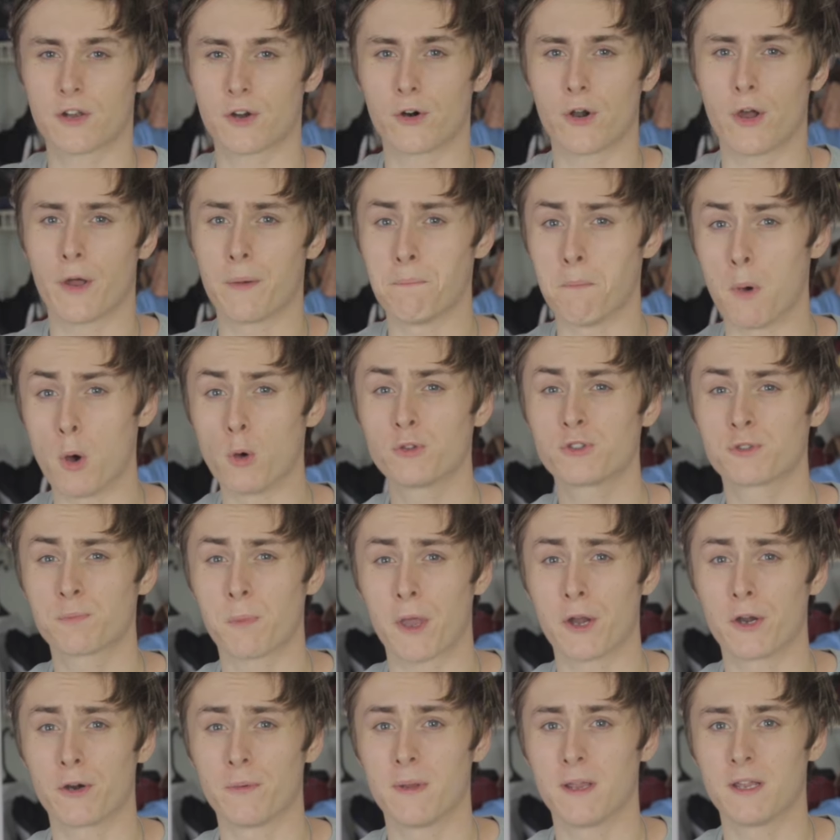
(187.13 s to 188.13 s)
that are on most
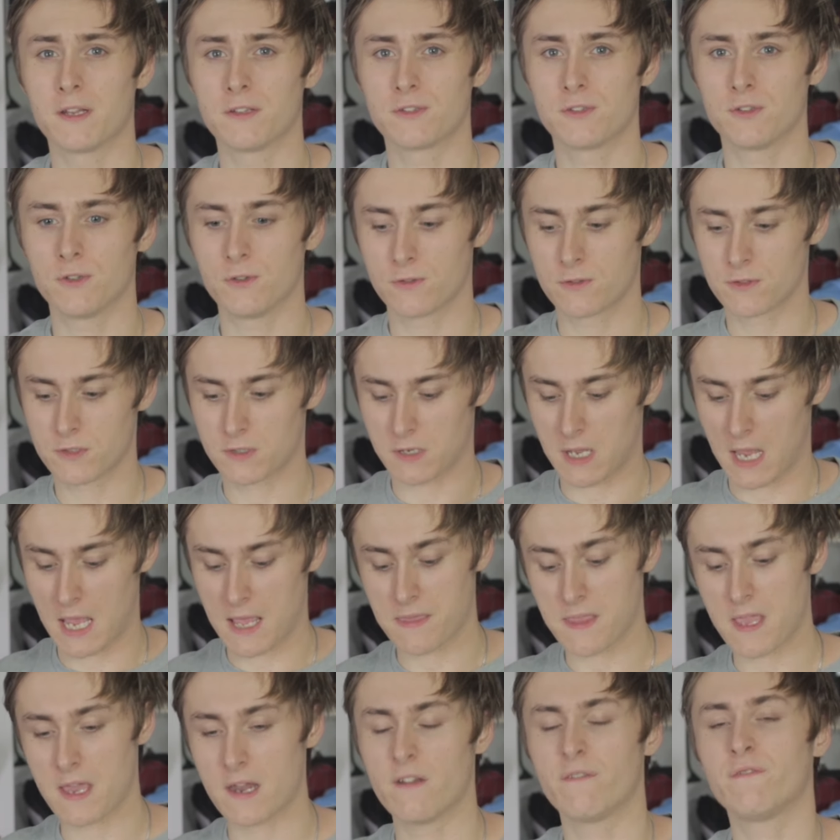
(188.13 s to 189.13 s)
Spider-Man suits,
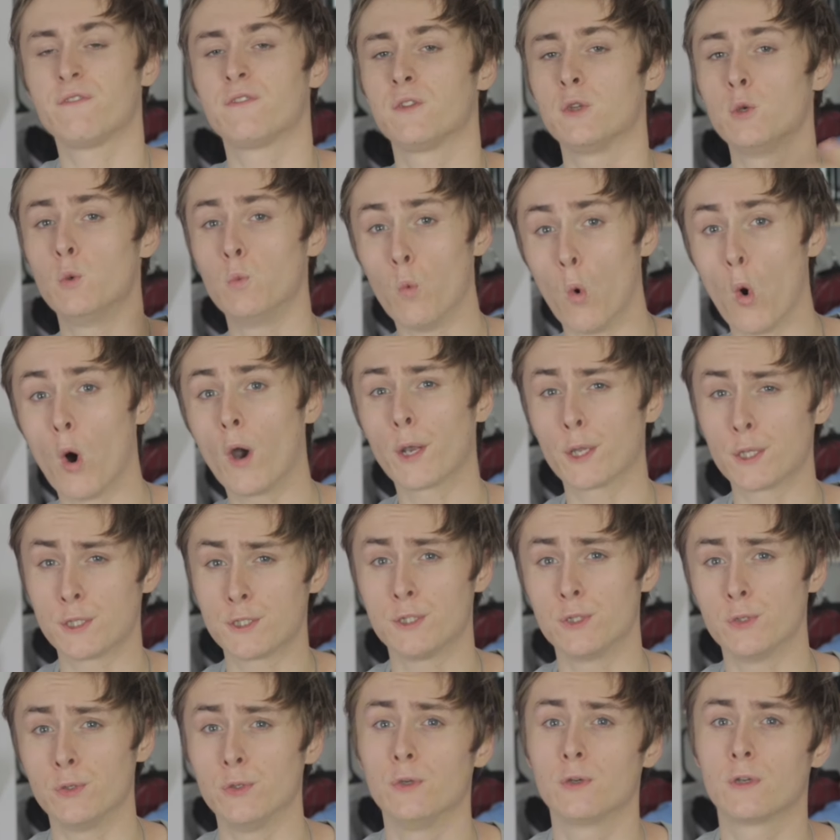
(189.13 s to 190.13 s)
and then if you wanted
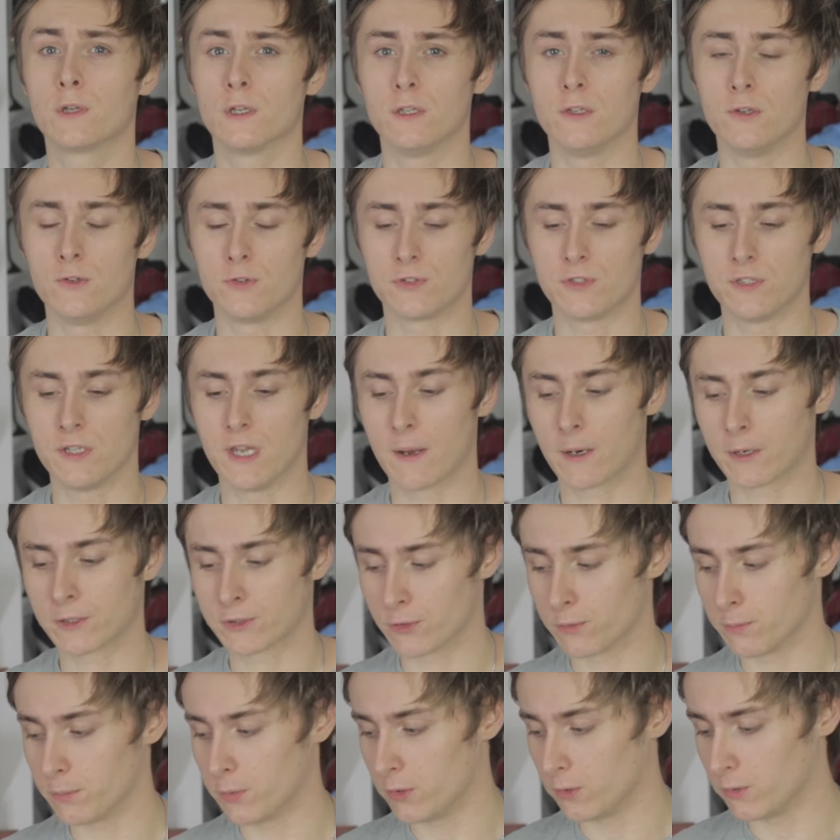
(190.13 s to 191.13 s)
to, you could use the
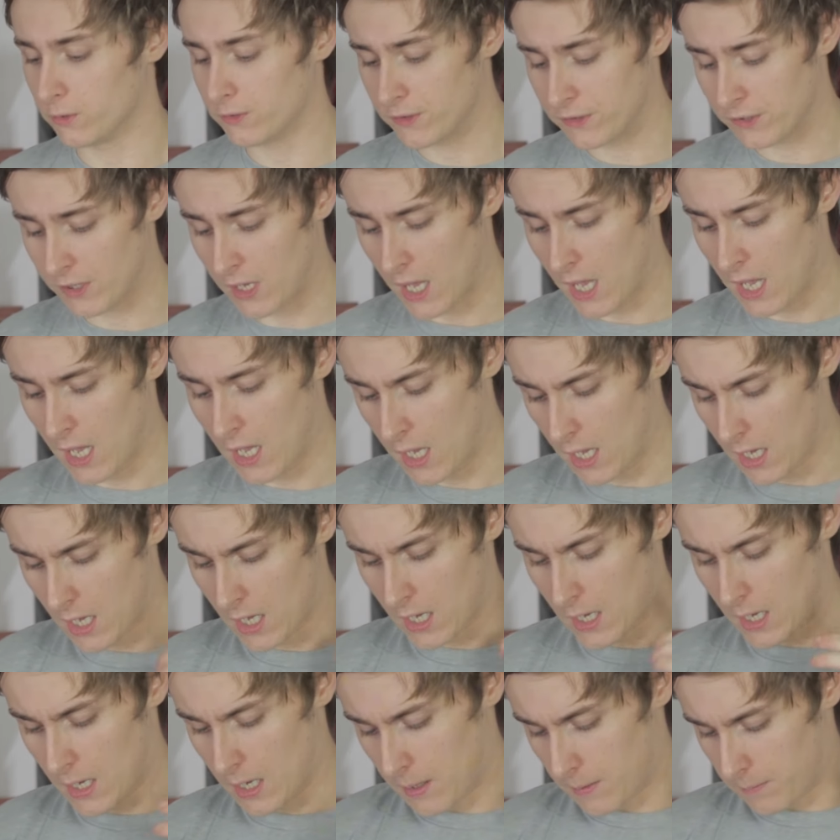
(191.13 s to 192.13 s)
extra boots.
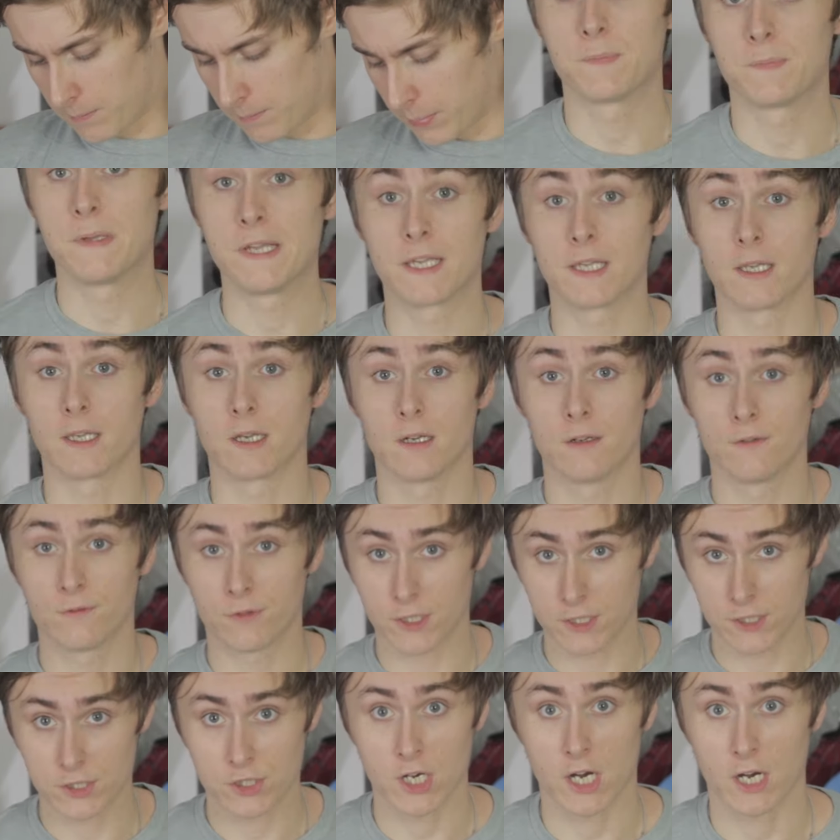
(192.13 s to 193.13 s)
Speaking of,
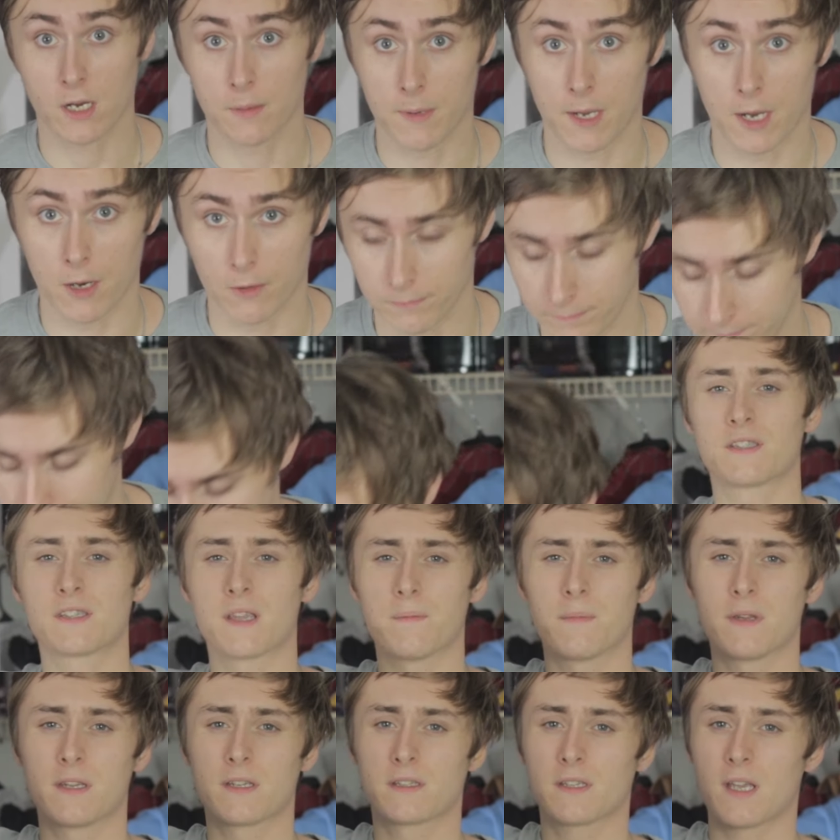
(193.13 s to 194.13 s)
let's check them out. They
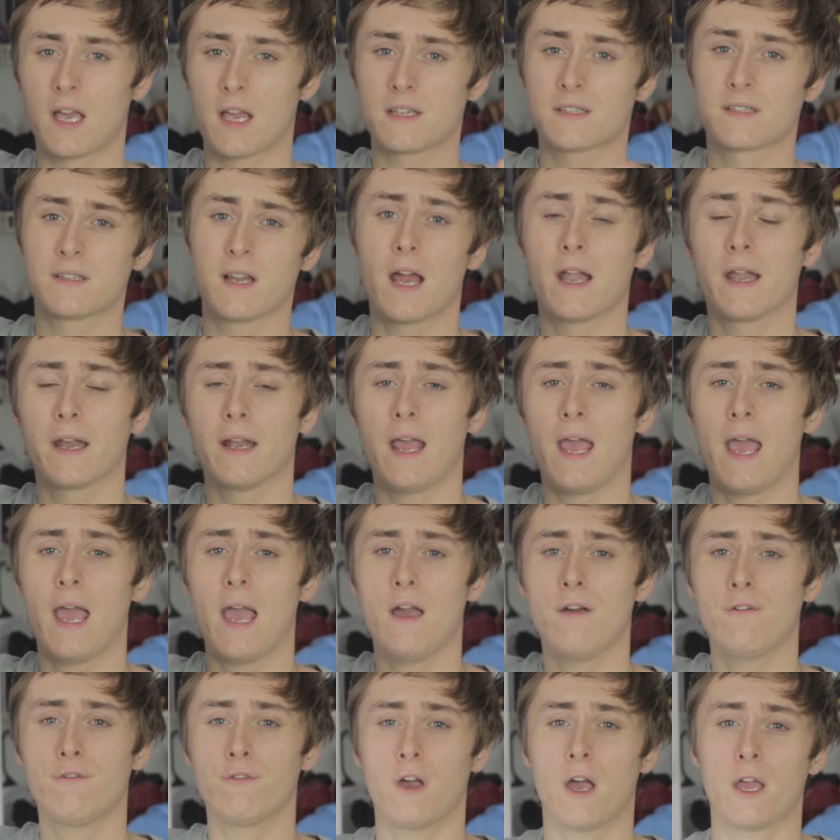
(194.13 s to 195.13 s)
sent me a size
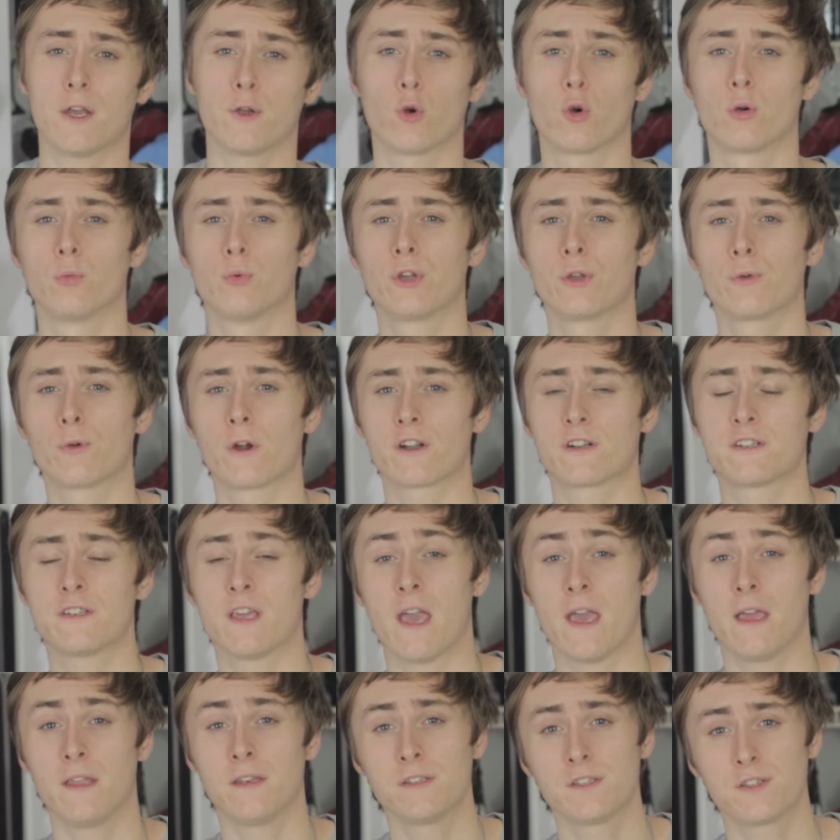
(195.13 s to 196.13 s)
9.5. I normally wear
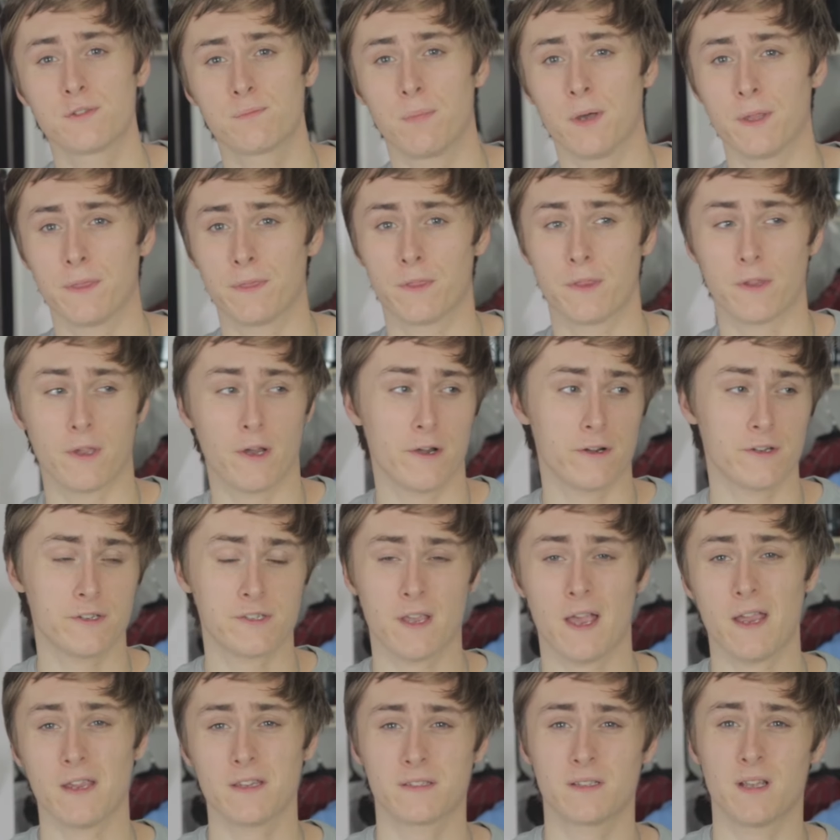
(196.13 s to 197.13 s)
10s, but their
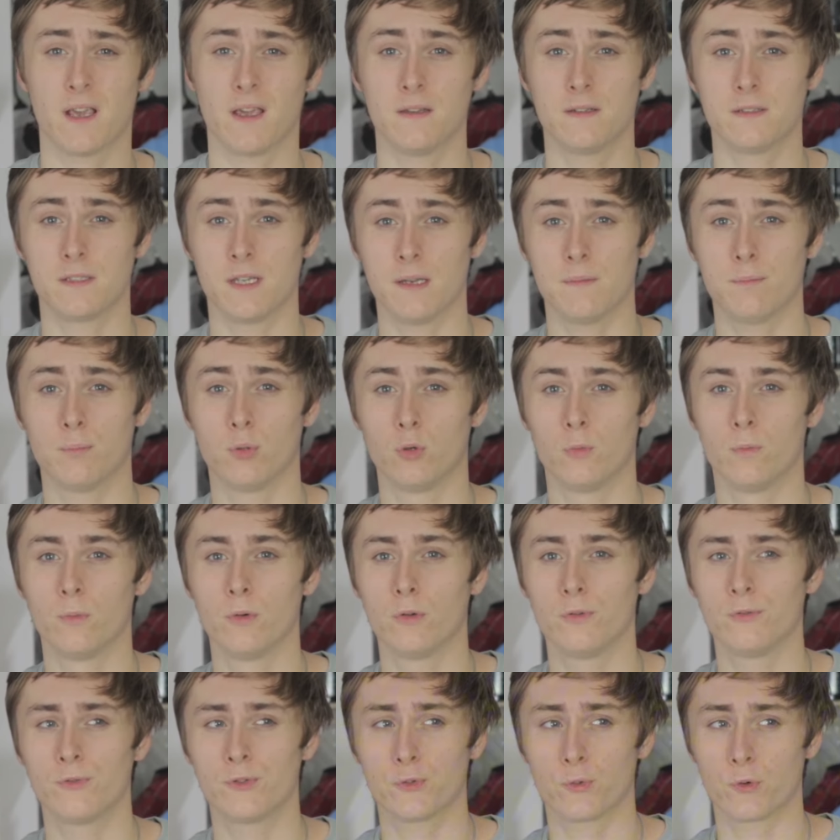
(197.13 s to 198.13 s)
size 10 Deadpool
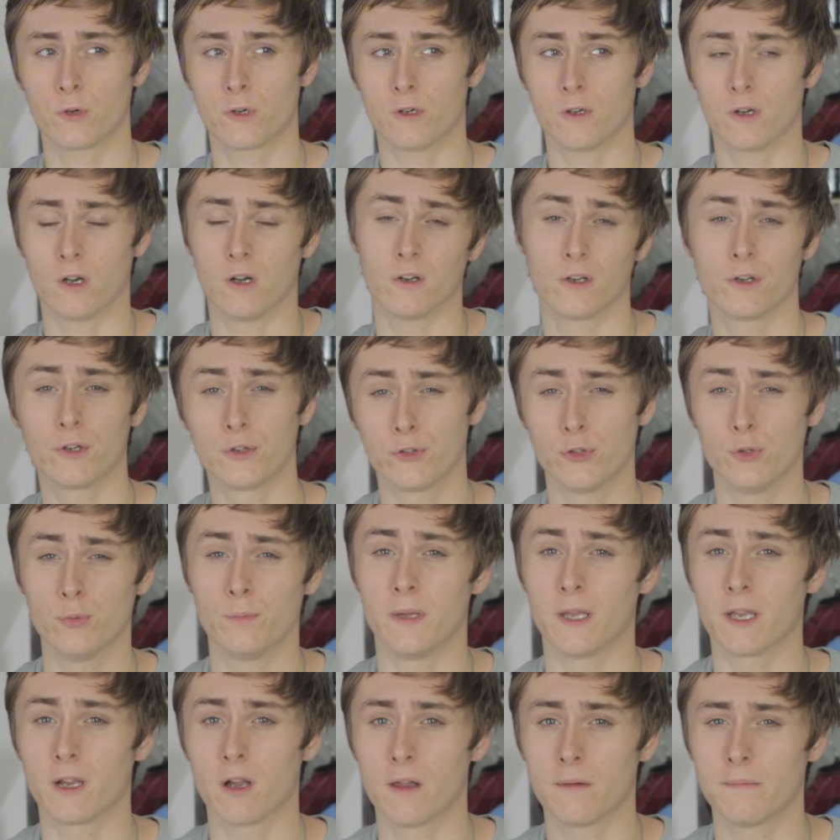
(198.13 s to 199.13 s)
boots were a little too
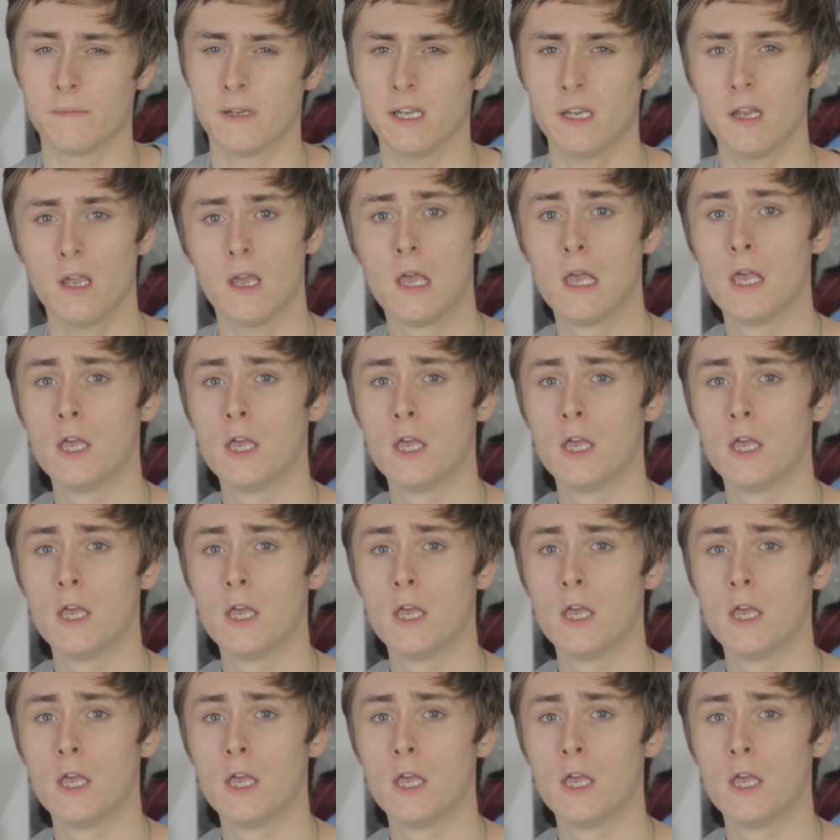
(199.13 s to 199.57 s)
big on me.